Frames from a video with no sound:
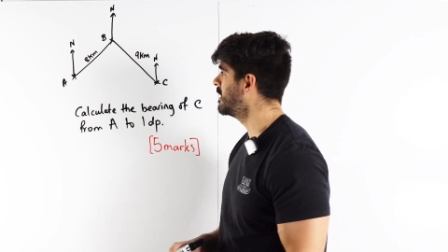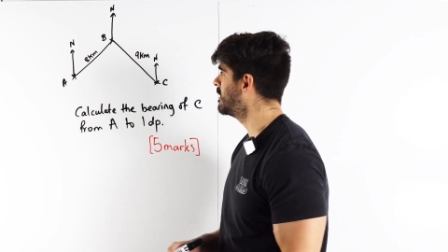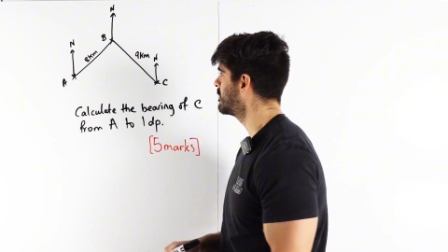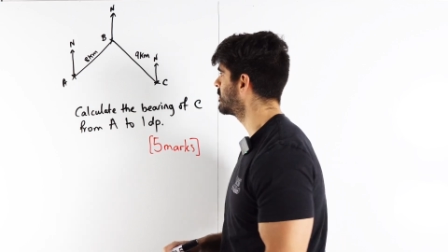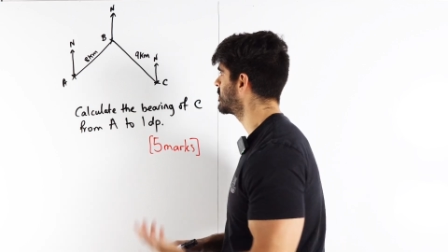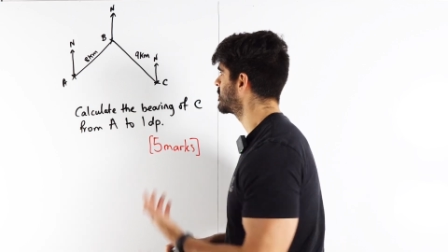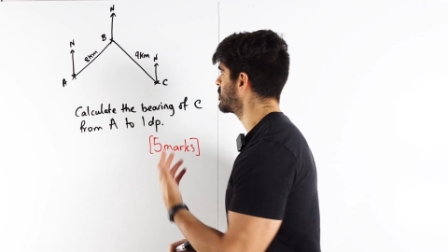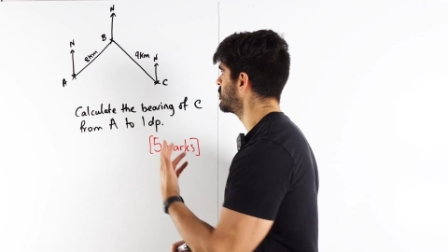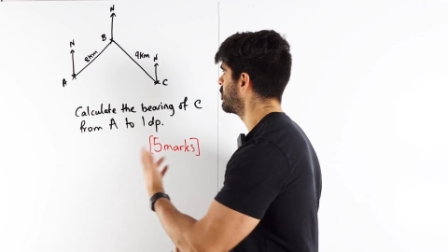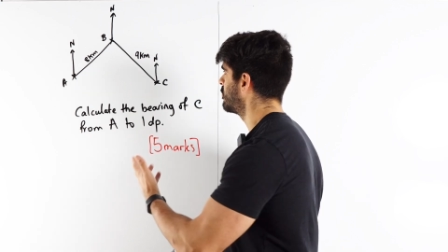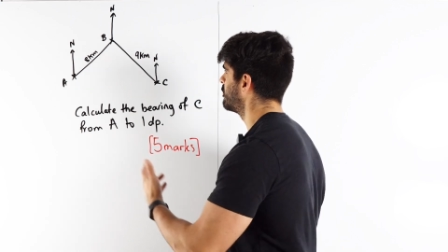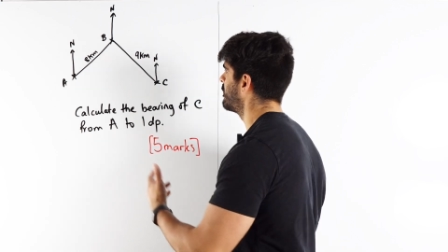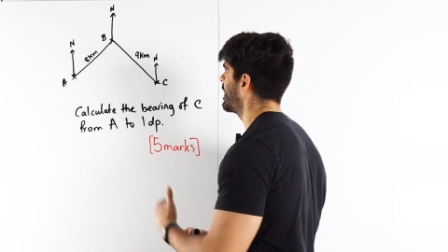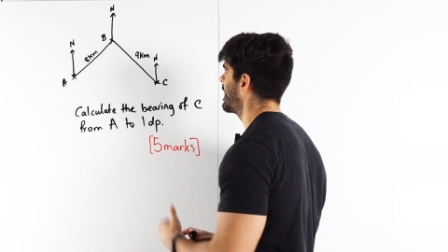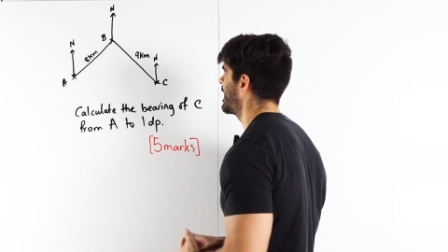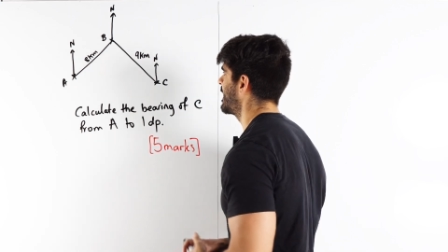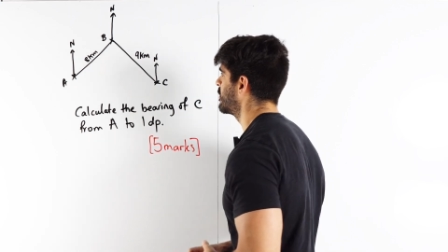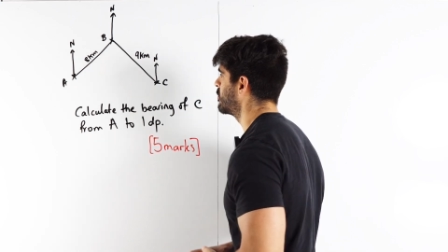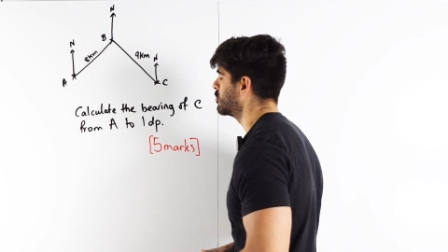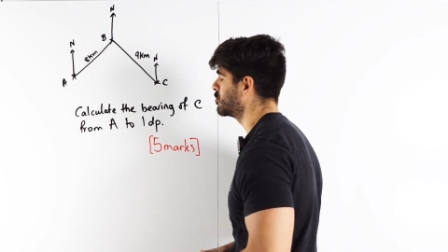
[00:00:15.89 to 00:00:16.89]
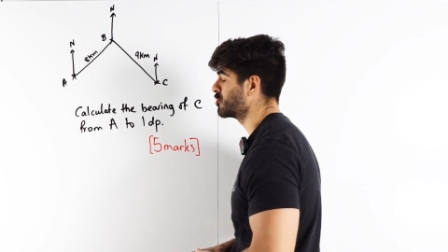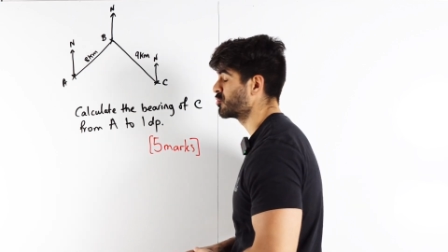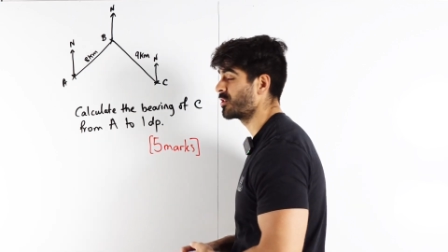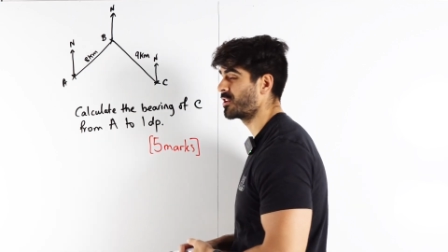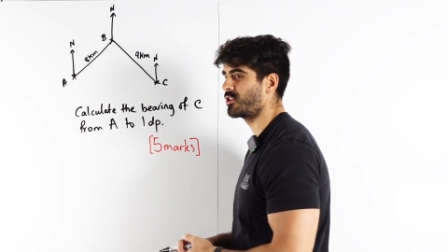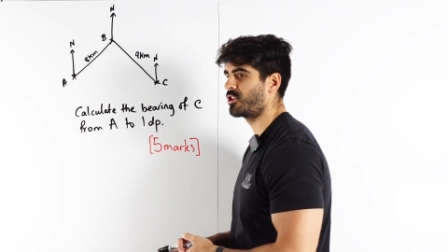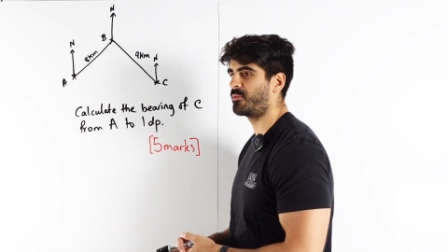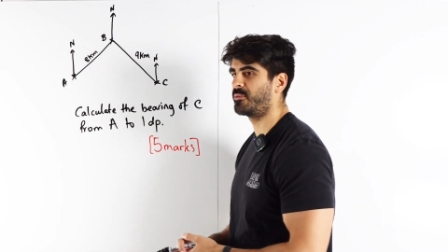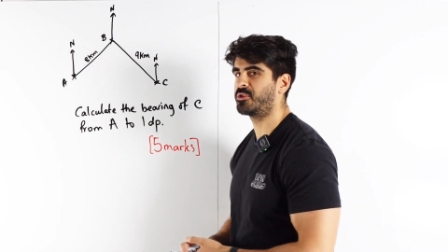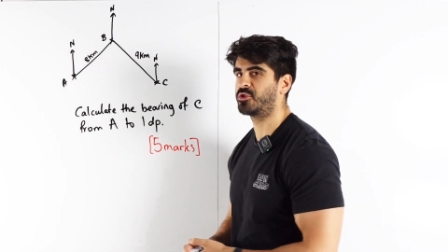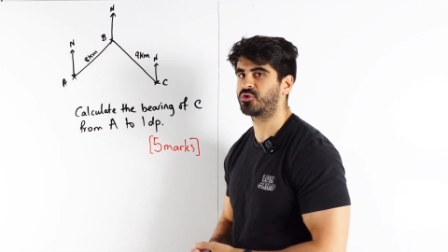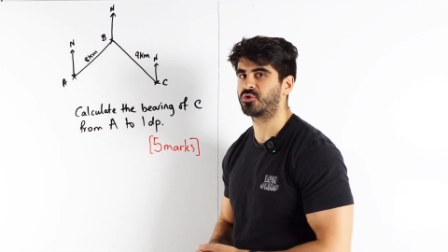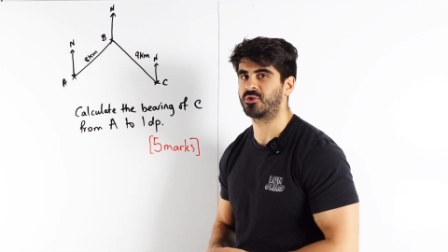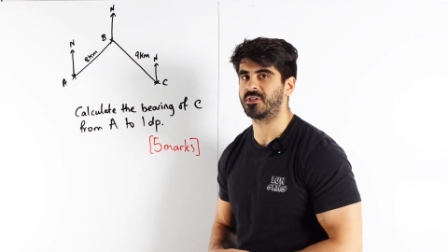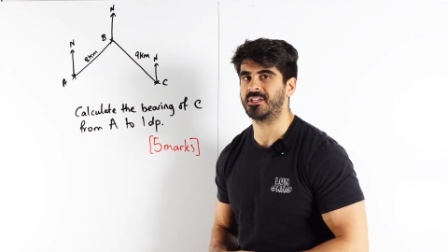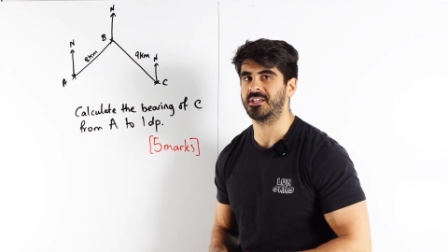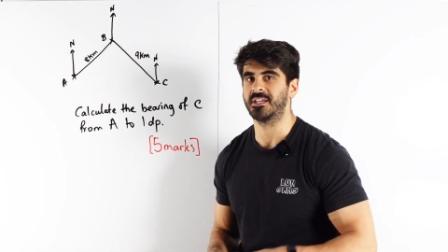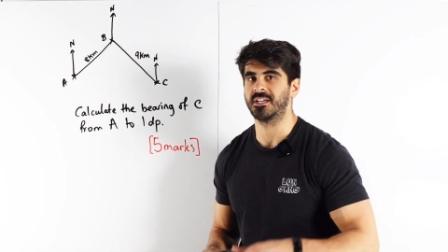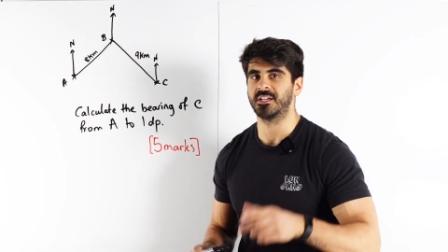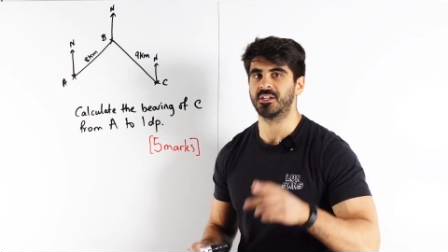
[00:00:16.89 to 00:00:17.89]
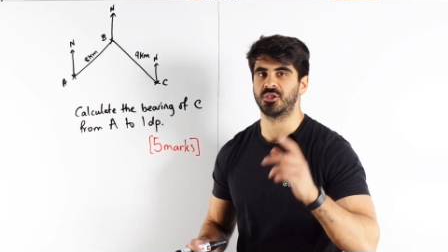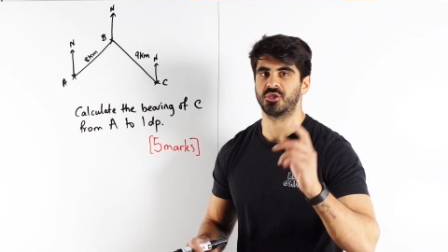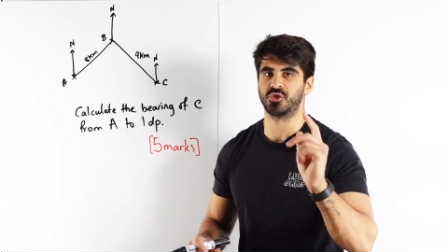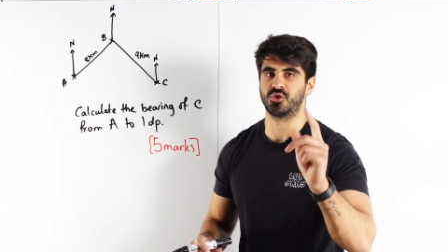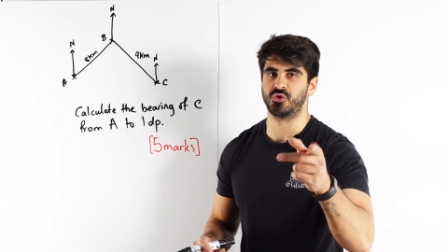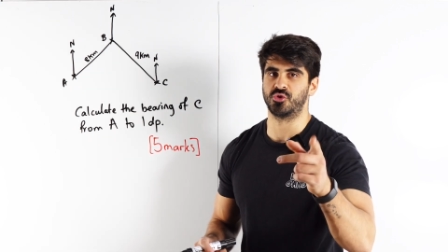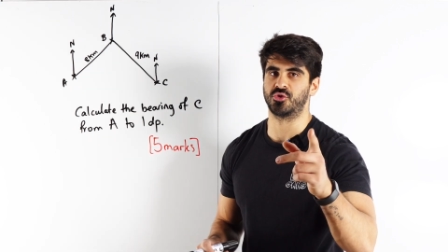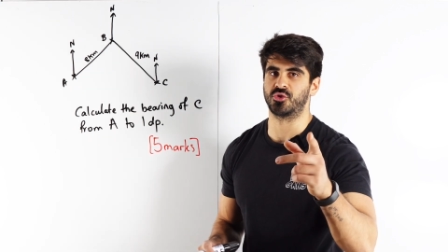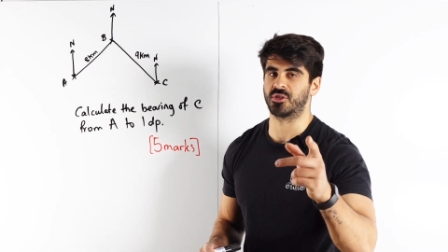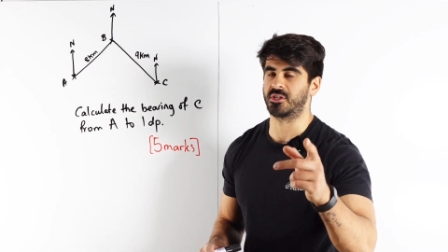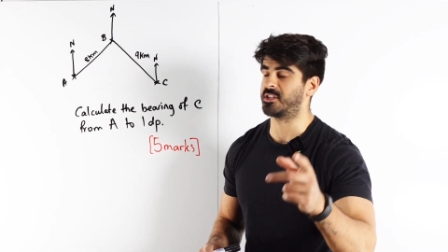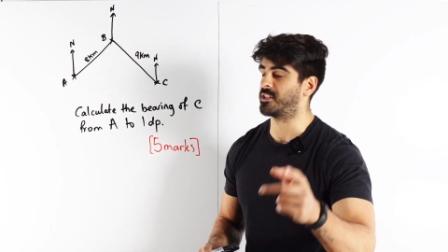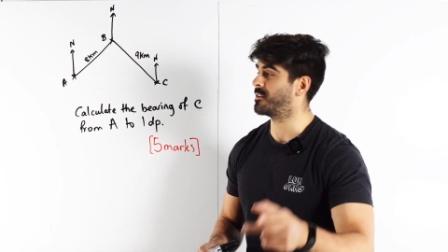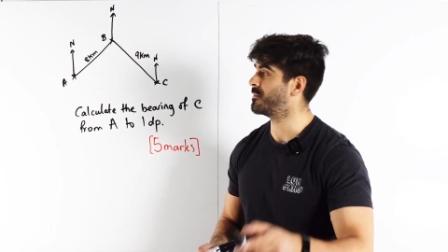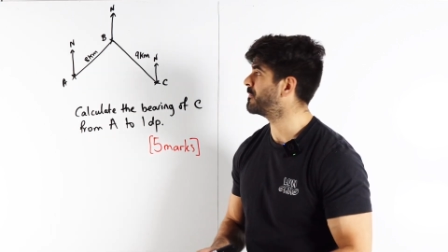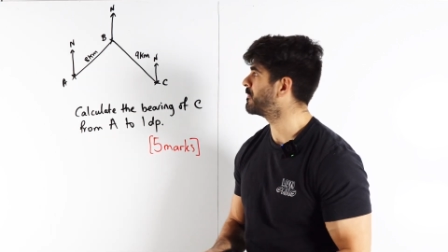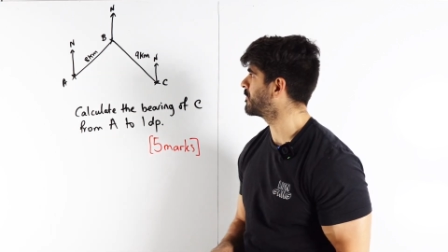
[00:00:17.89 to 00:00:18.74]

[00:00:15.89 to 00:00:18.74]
because non-right angle trigonometry usually,